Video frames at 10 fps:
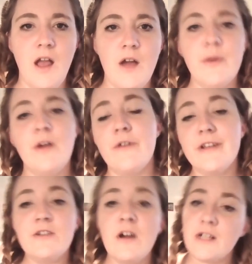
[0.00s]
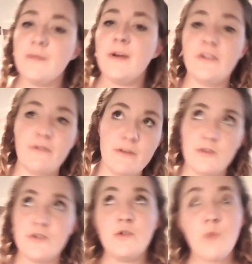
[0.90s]
We already talked about your
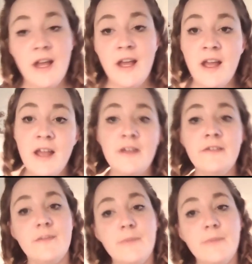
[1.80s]
emotional waves,